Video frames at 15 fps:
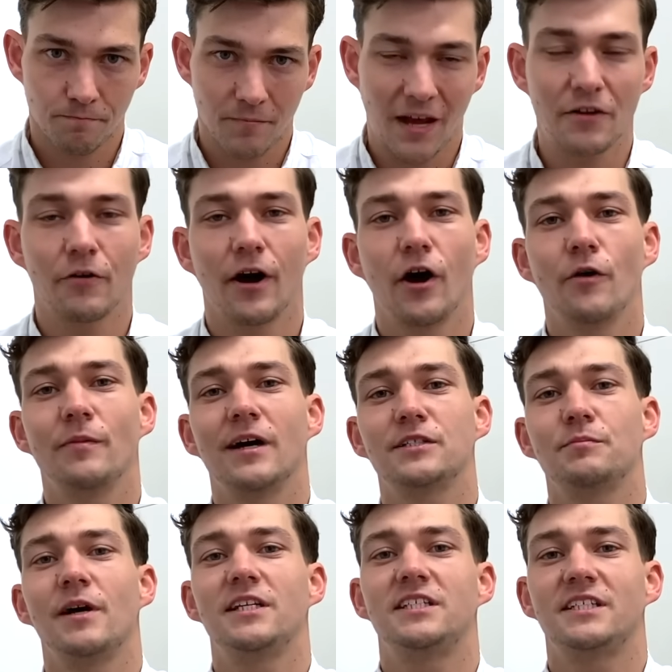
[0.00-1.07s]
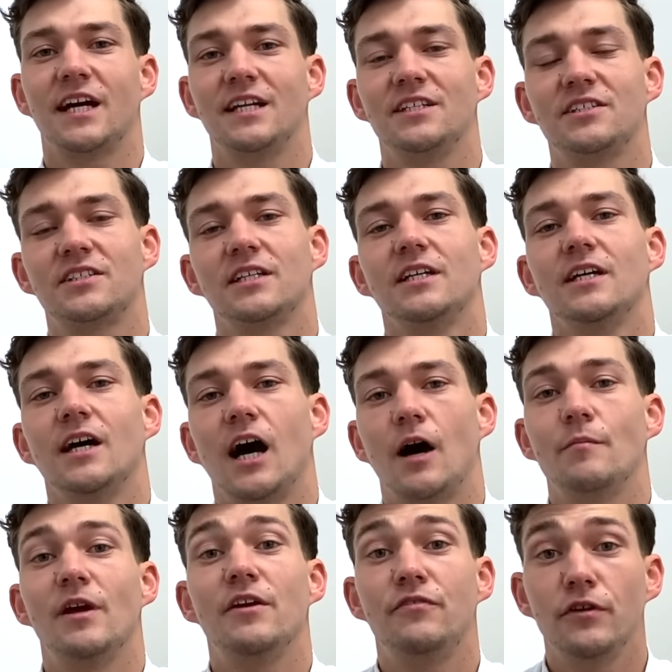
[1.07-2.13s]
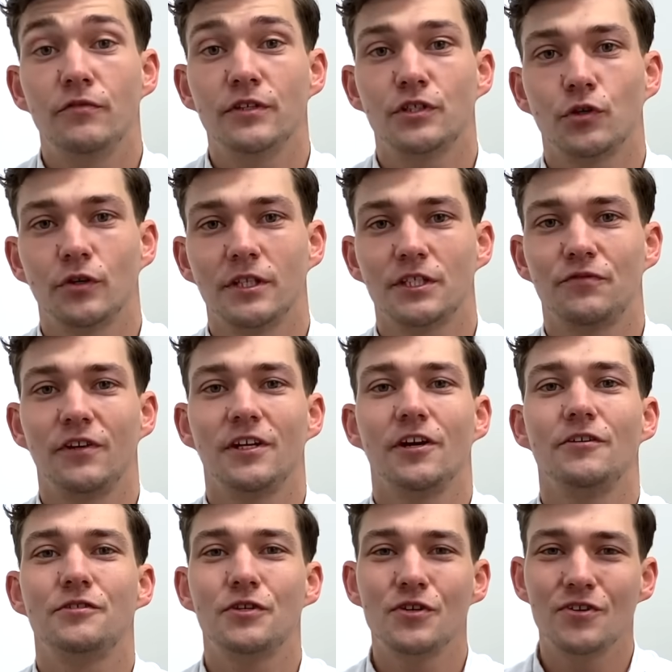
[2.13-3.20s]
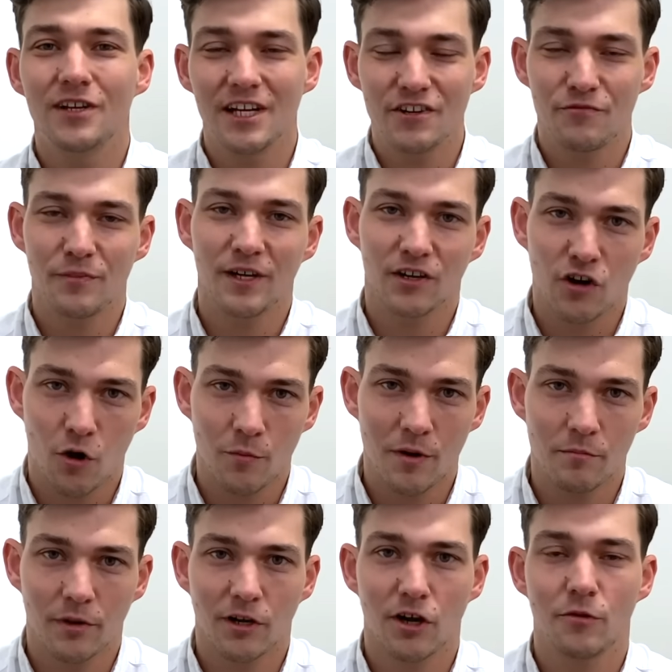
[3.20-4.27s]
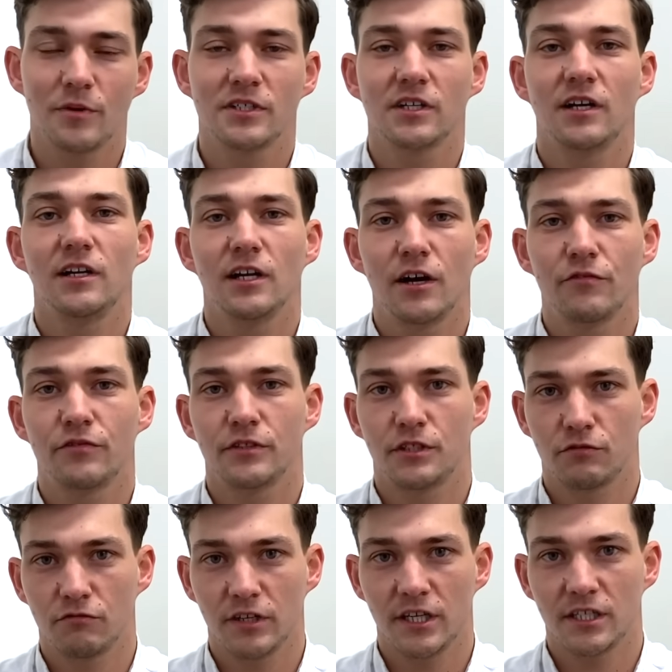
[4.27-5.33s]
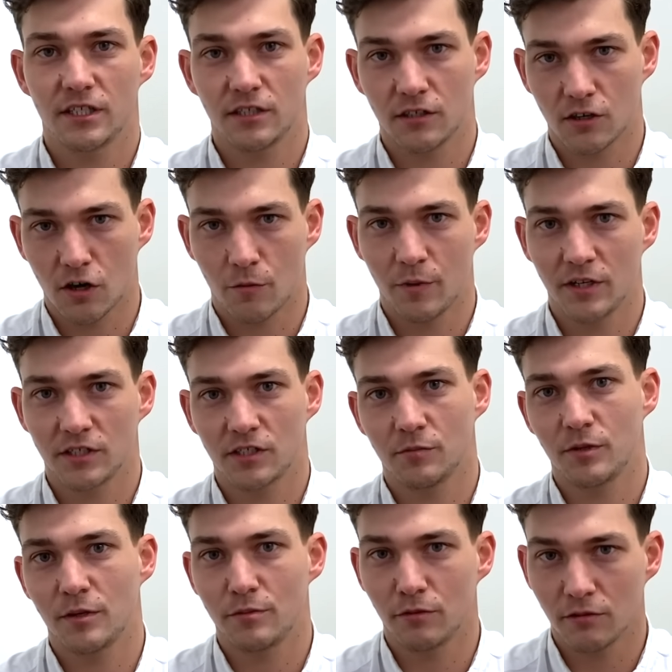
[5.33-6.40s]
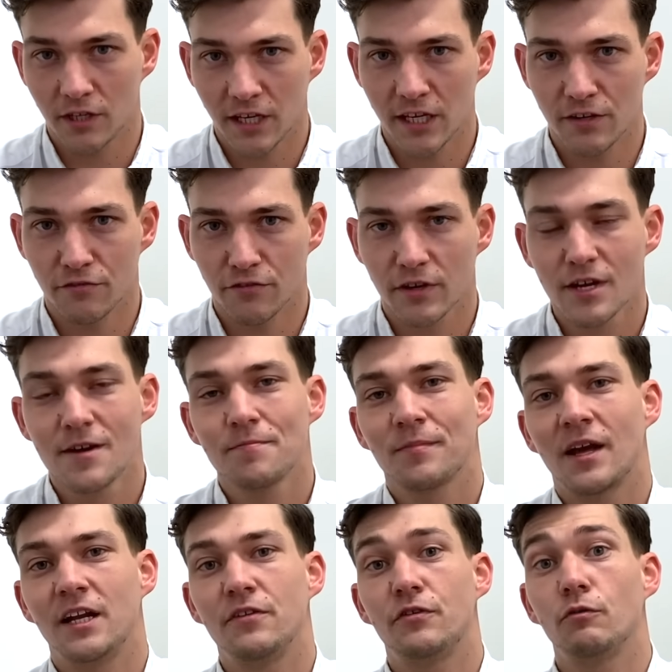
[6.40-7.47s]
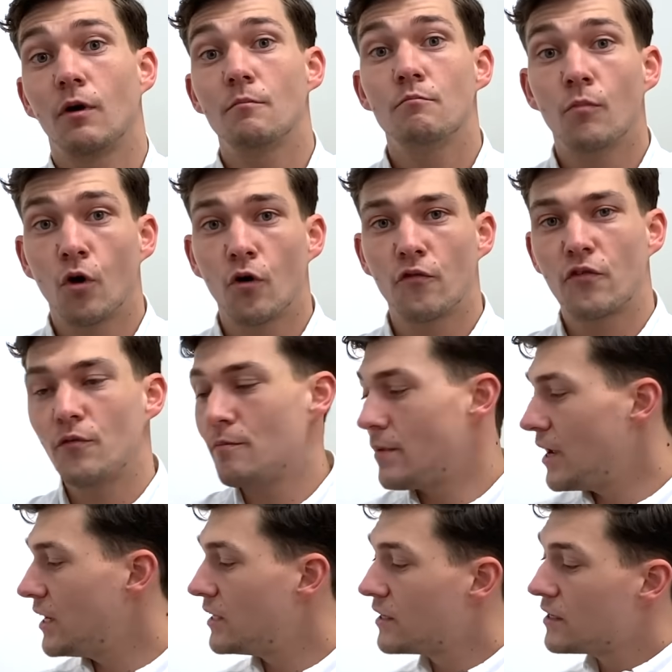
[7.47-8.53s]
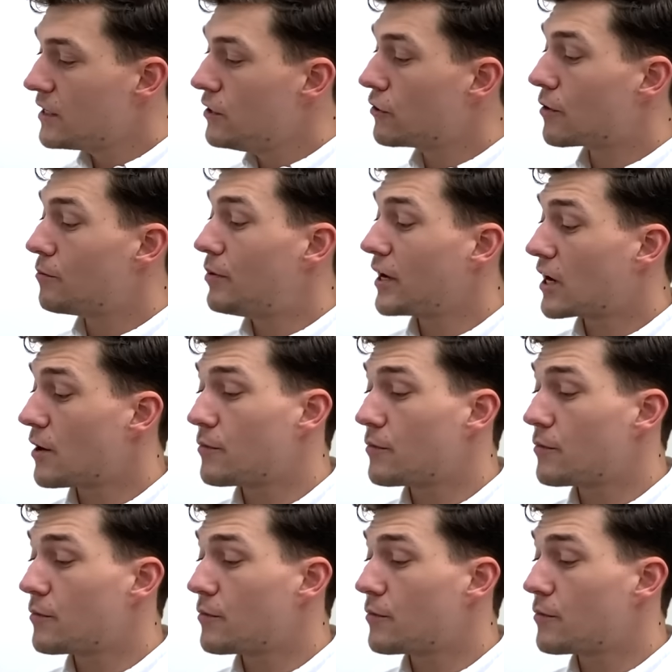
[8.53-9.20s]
Anyway, I hope that's made sense. If you've enjoyed this video, do leave me a comment below, because I love to read the comments that people leave. And if you want more from me, you can pick